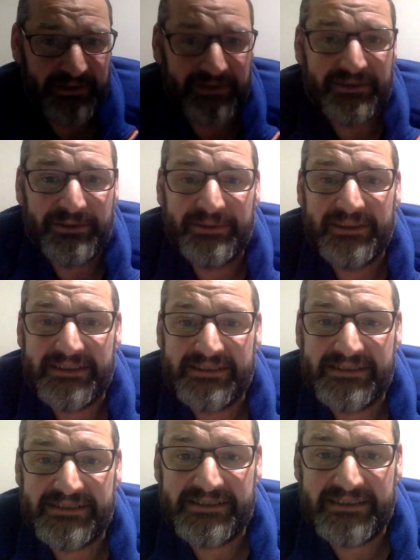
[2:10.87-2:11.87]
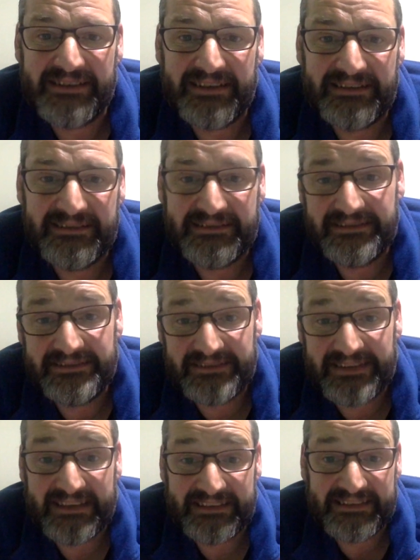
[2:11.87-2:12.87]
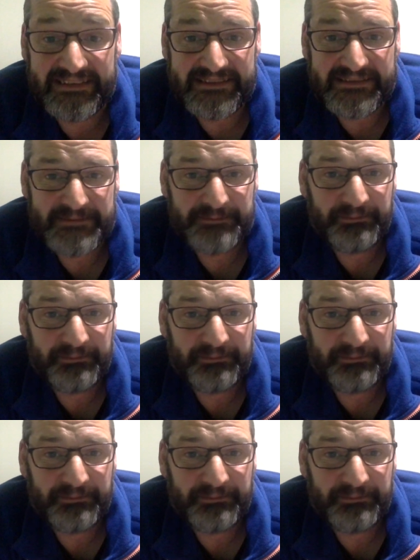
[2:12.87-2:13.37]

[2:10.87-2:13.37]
should do this like this.